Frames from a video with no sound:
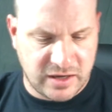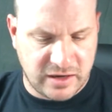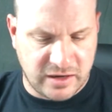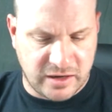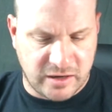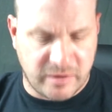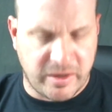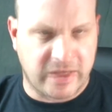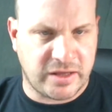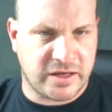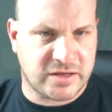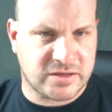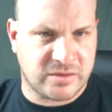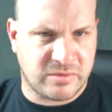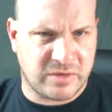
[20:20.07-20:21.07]
I'd
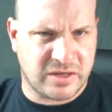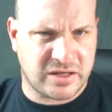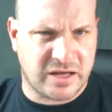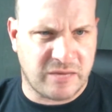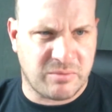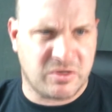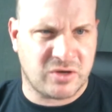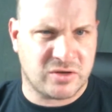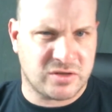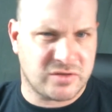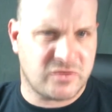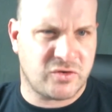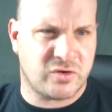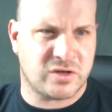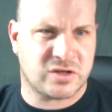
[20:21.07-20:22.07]
like something like that, because
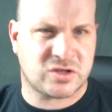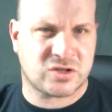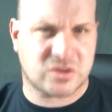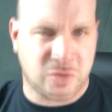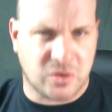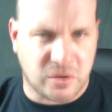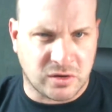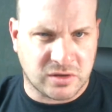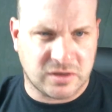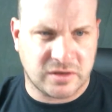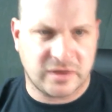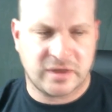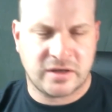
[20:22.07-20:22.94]
if you're an Assault